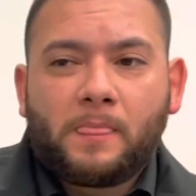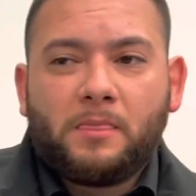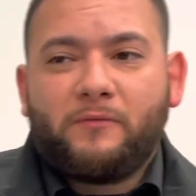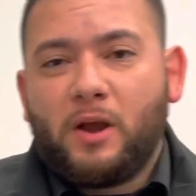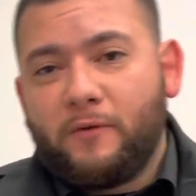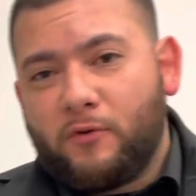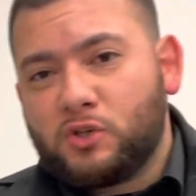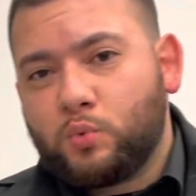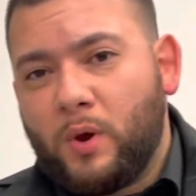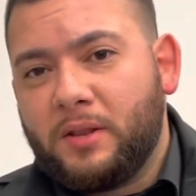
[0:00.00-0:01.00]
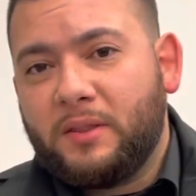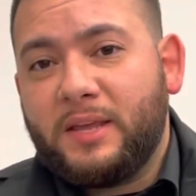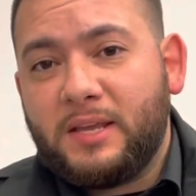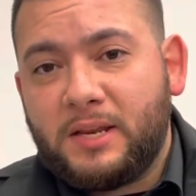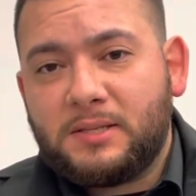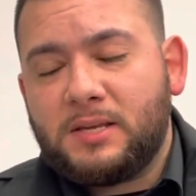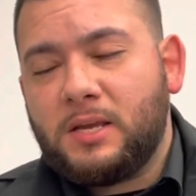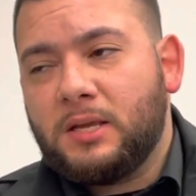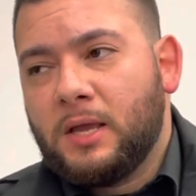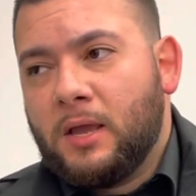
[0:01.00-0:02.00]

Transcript: the very first one, the EDT,